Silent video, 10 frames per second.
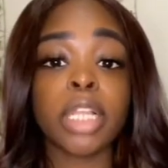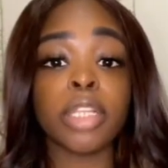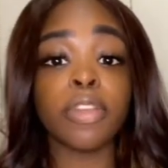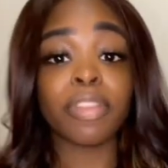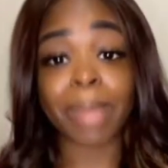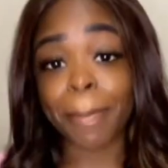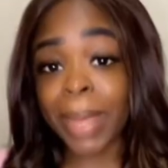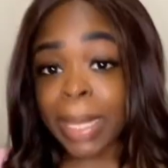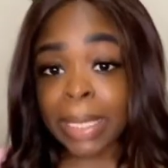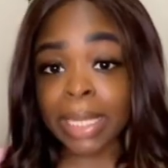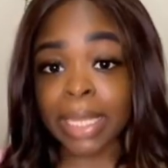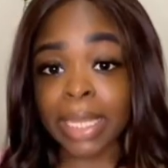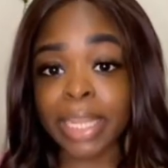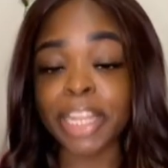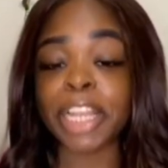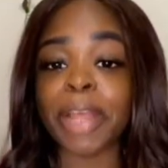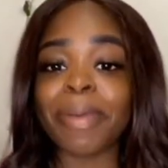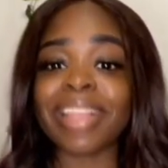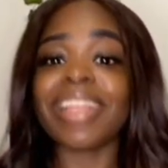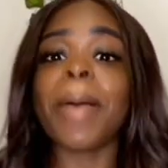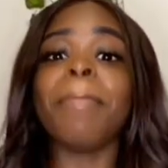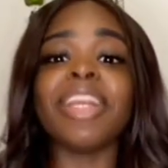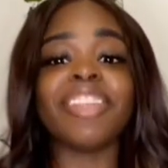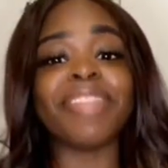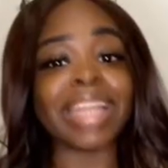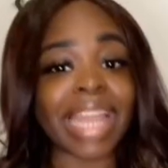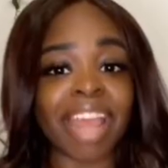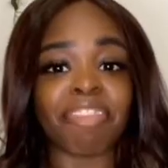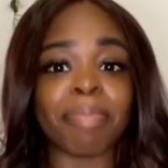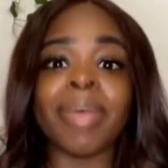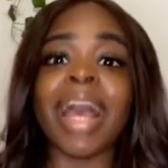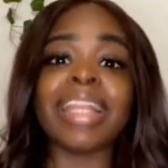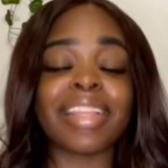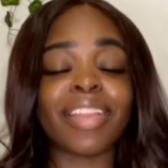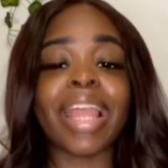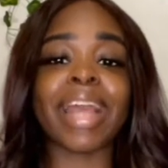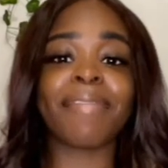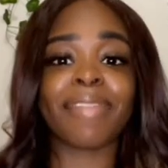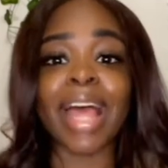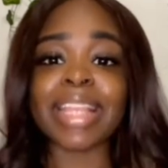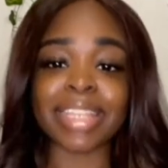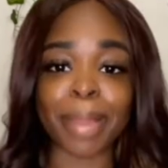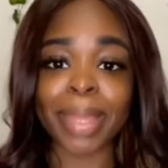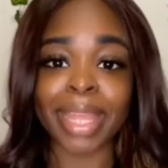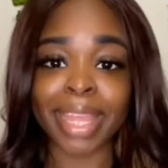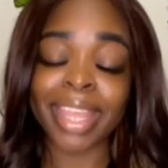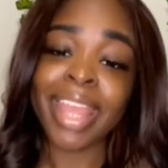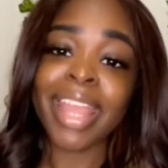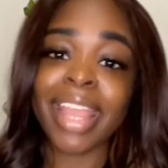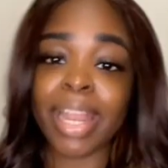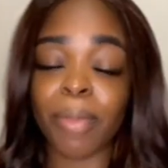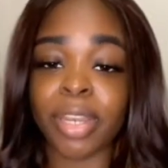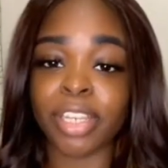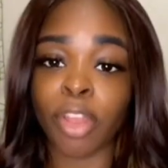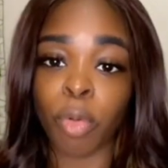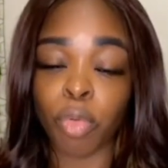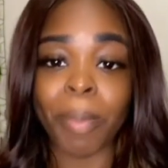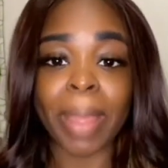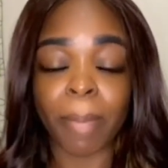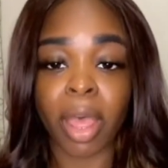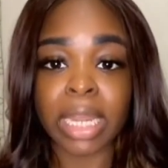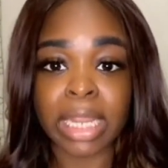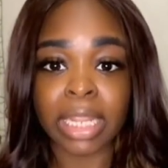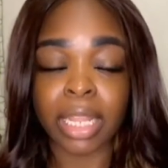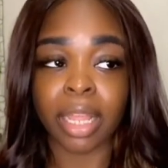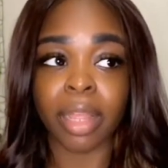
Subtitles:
lose my belly, it's not much of it left, but I still like a flat stomach and I want to tone my body.